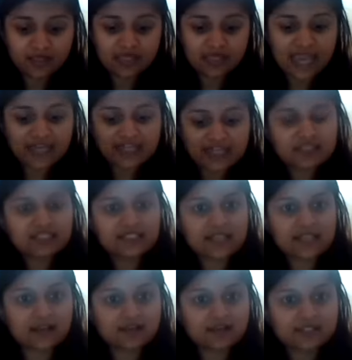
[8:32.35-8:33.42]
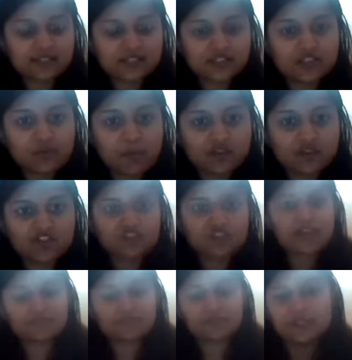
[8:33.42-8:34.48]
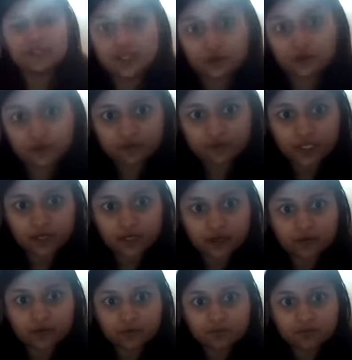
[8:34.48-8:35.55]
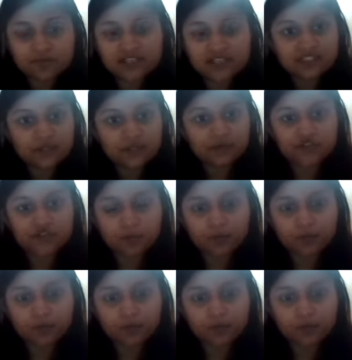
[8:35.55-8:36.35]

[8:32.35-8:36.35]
And in this analysis, you mentioned that the linear flow means there's a